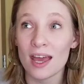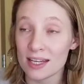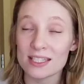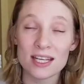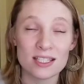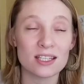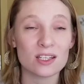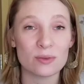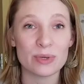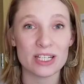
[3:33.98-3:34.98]
And it takes a
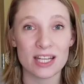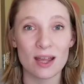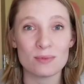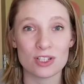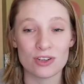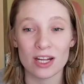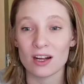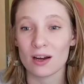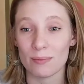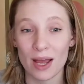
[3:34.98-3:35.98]
little bit of time to train
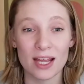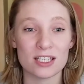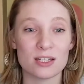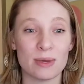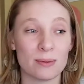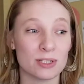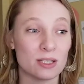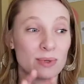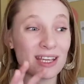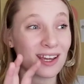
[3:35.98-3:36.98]
our mind to be able
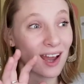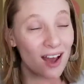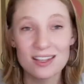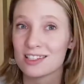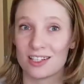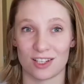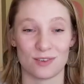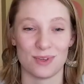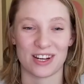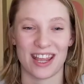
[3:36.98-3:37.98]
to be in constant
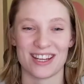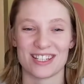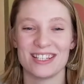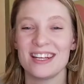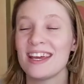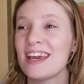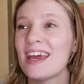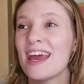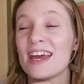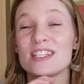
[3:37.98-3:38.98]
communication
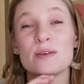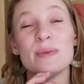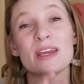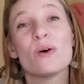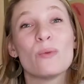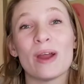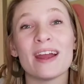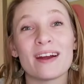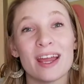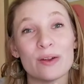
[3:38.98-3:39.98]
and to be
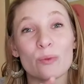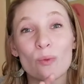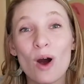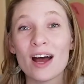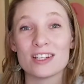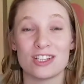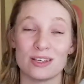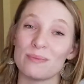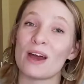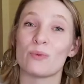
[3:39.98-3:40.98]
aware and watch
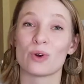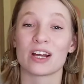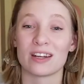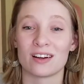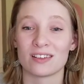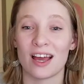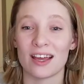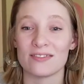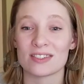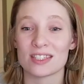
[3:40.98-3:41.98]
Him at work in our
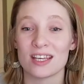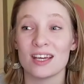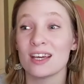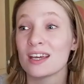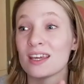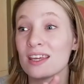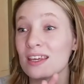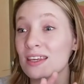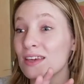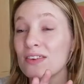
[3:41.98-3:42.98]
lives,
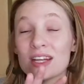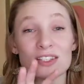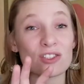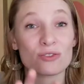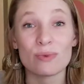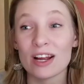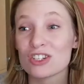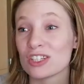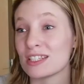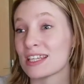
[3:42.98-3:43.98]
giving us
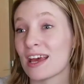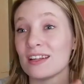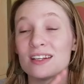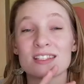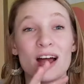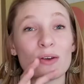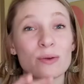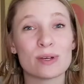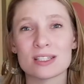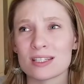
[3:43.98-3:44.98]
direction, telling us how He
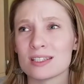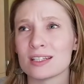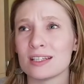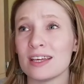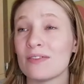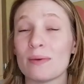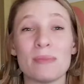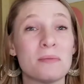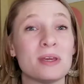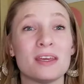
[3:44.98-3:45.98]
wants us to live, and
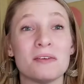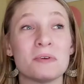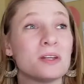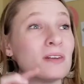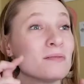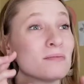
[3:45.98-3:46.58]
maybe even